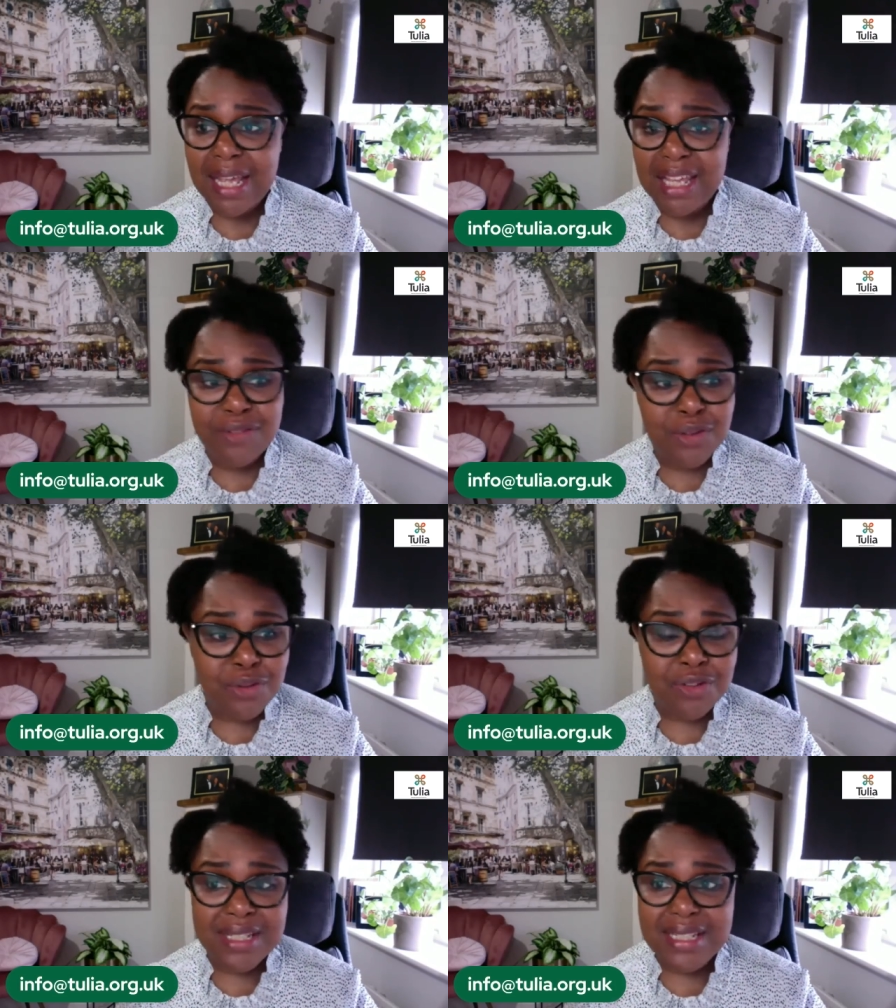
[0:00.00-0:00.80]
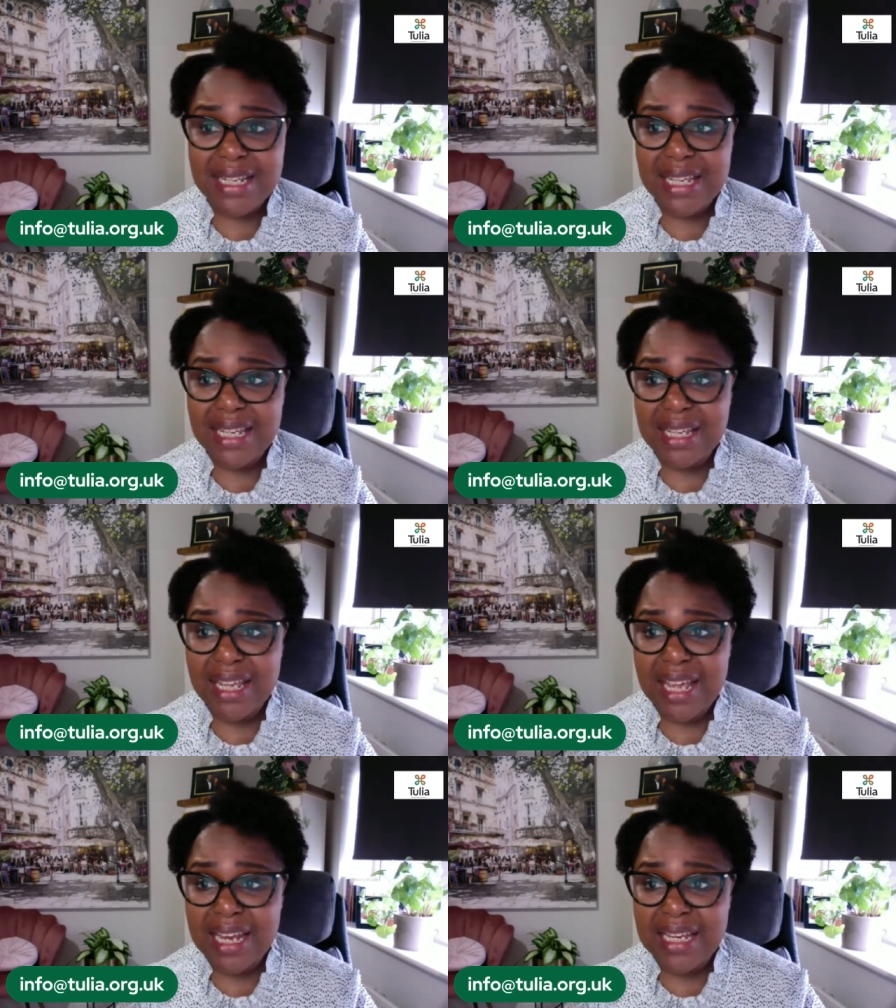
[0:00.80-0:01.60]
If you don't need
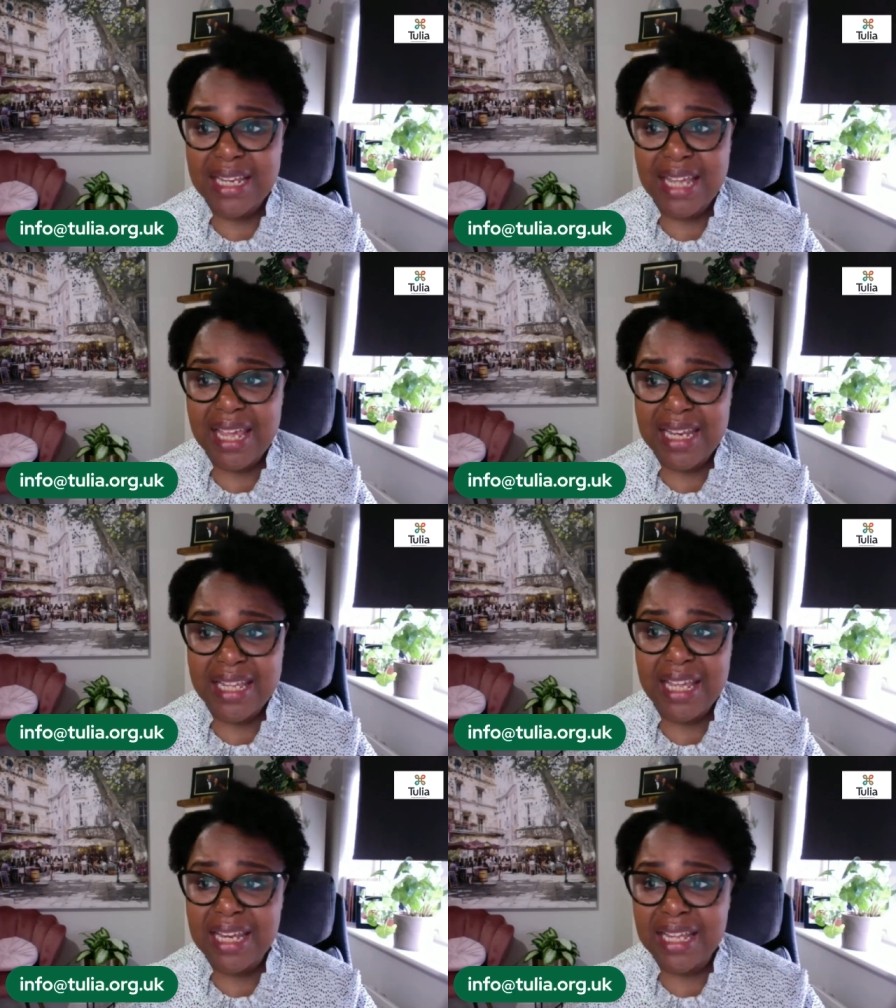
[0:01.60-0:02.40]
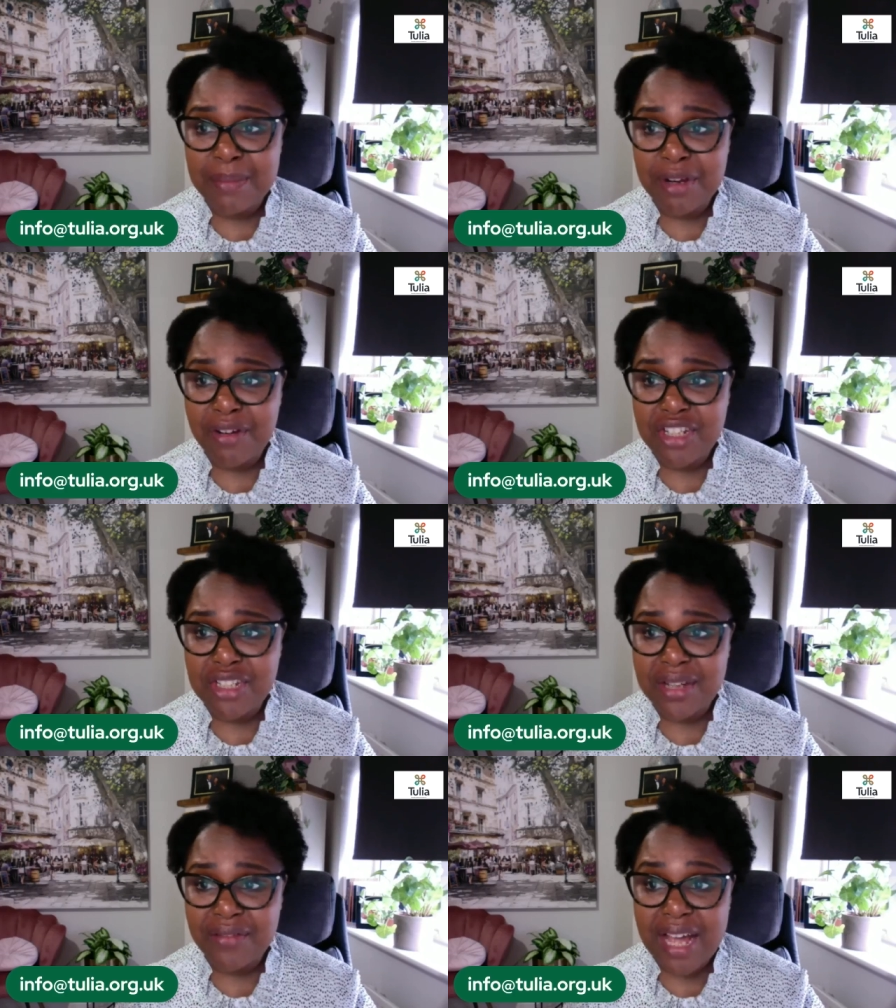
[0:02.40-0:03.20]
any
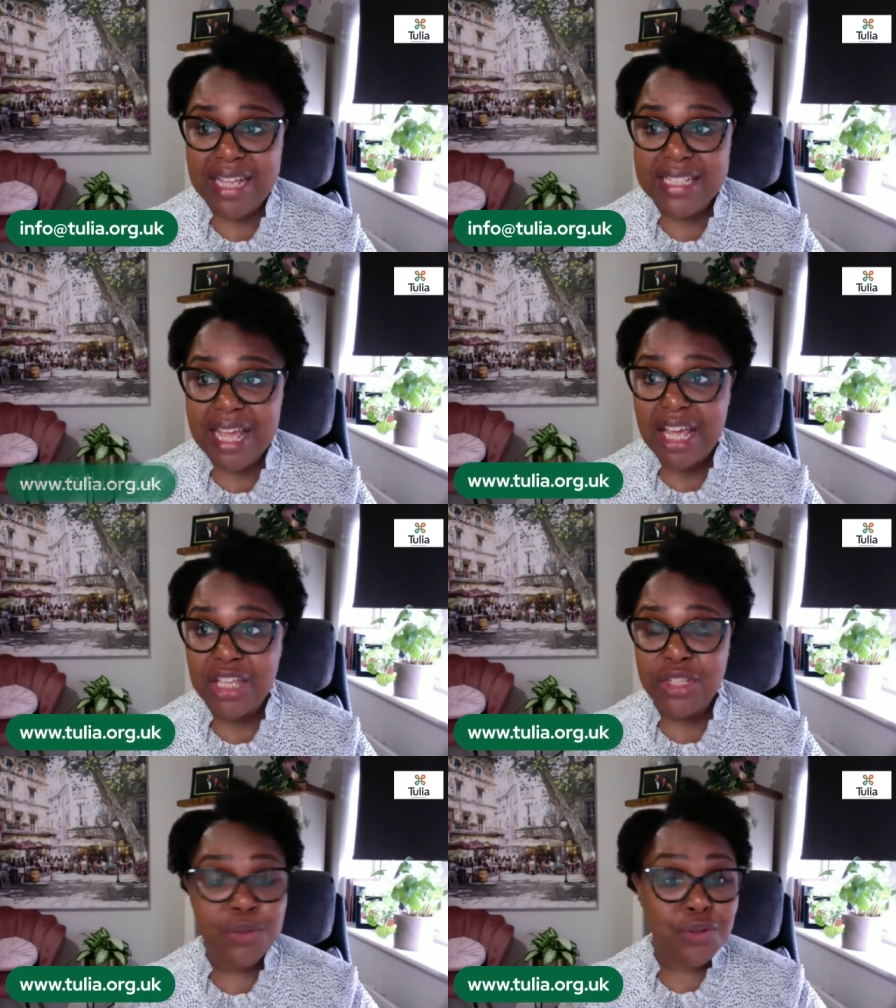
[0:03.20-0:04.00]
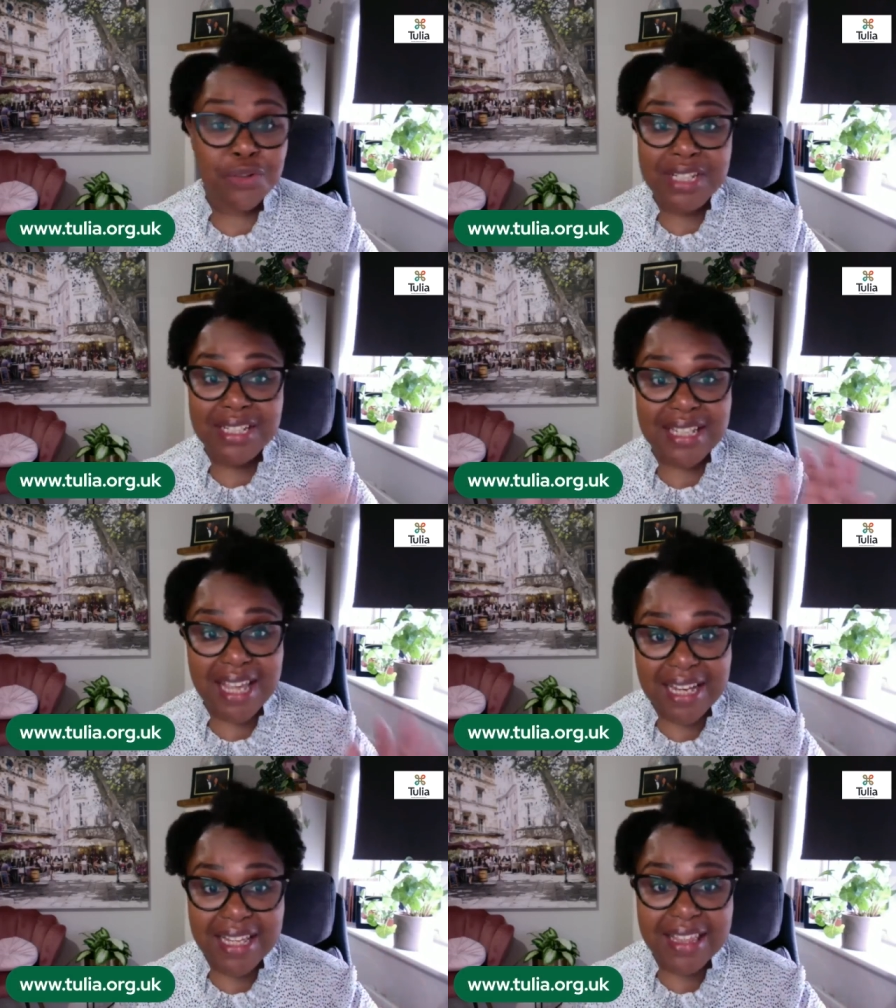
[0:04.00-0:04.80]
immigration advice, you don't need
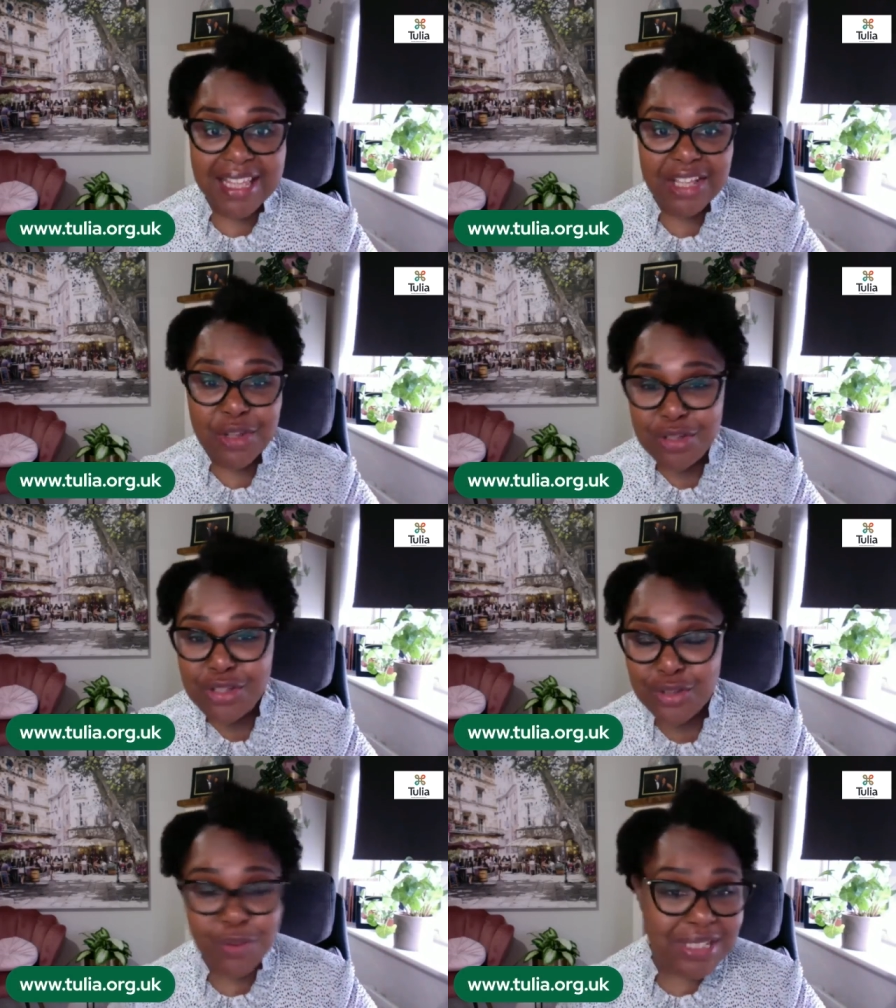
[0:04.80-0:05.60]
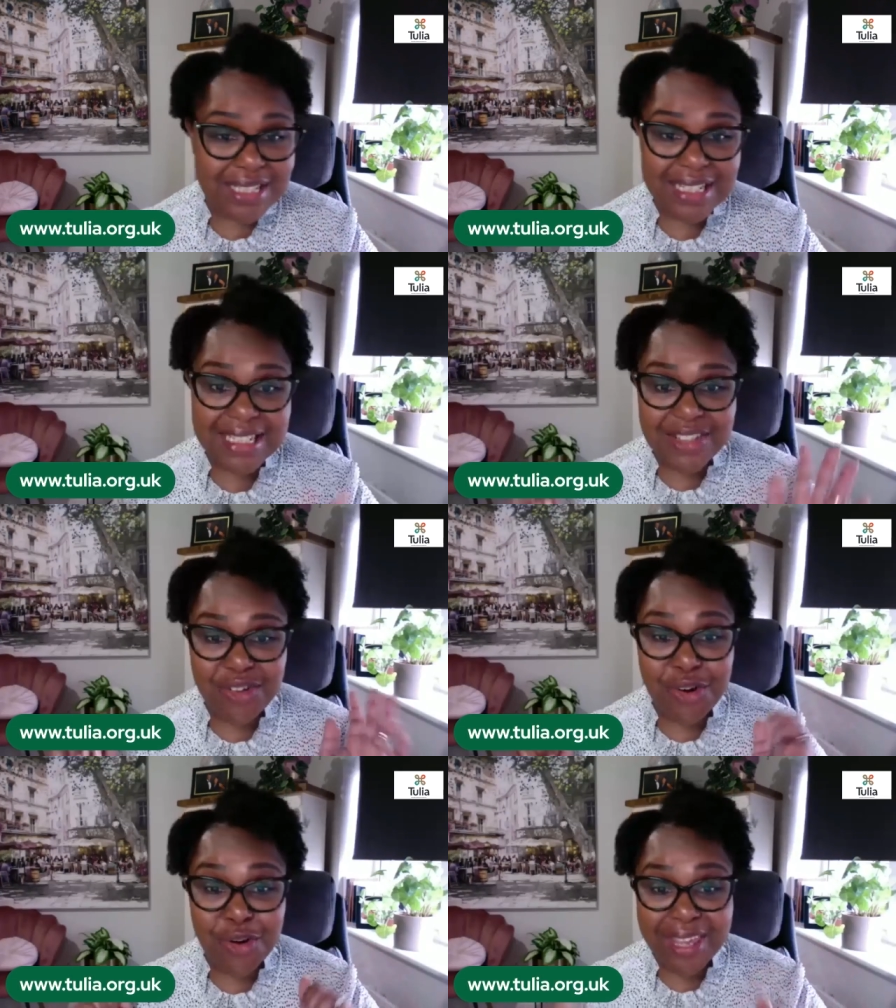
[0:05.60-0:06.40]
anything, you're sorted,
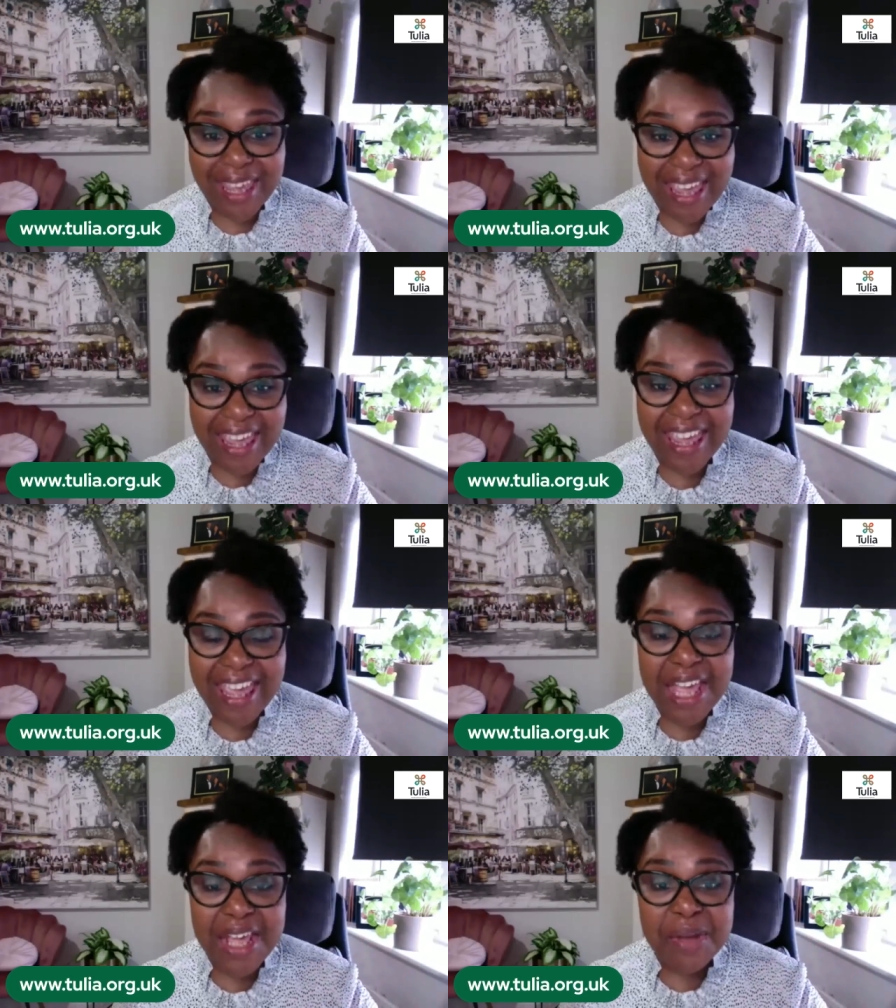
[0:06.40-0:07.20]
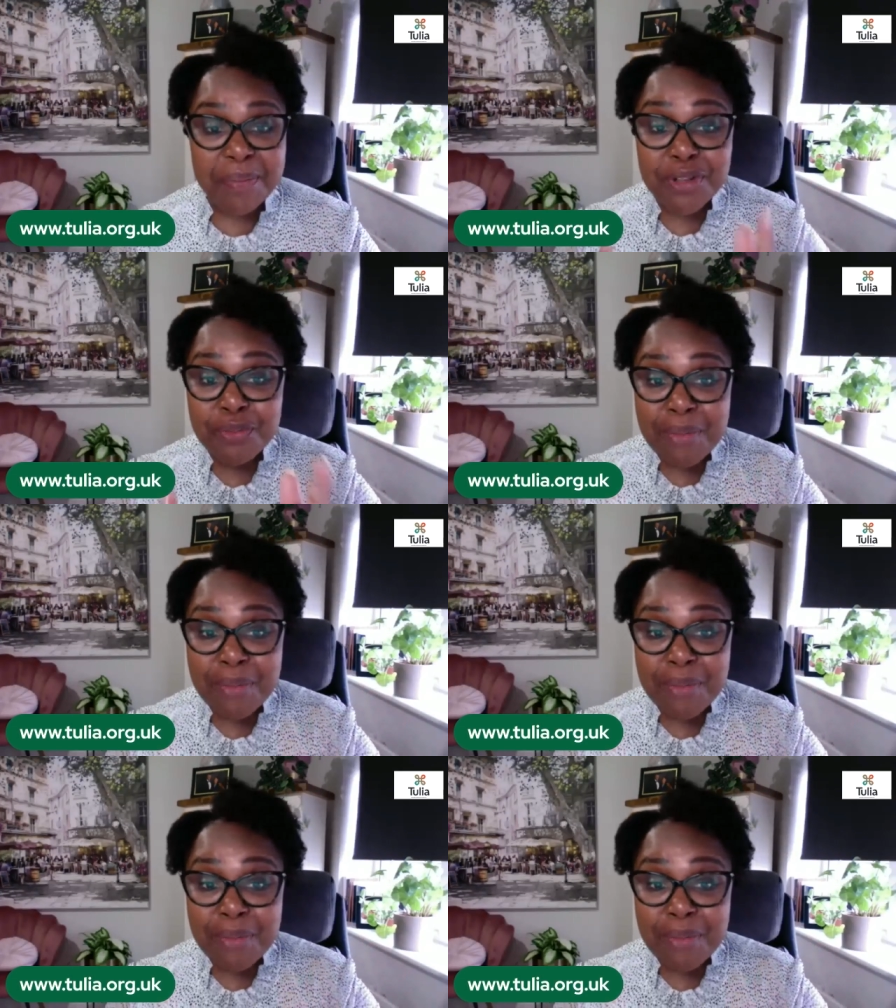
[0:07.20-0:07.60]
you're okay, but you